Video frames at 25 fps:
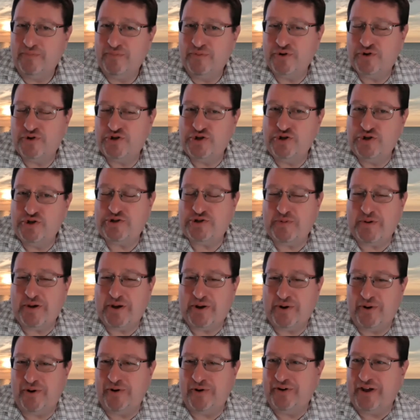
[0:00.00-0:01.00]
which used to be
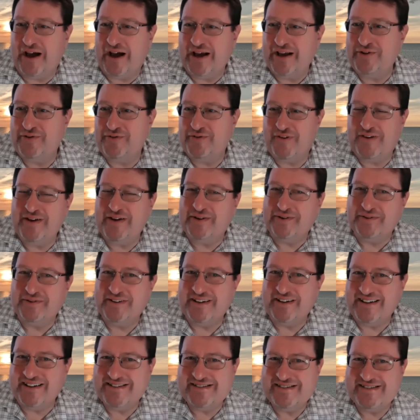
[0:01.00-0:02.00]
called Heinz Field.
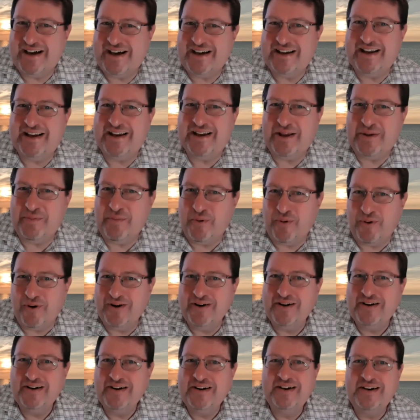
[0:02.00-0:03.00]
It's not
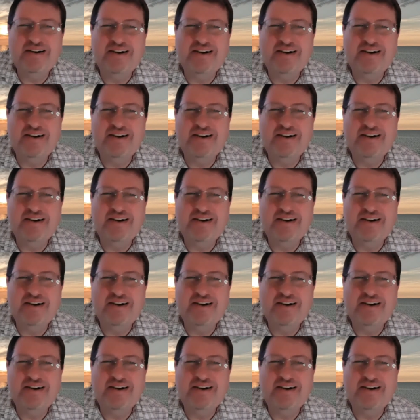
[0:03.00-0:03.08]
anymore.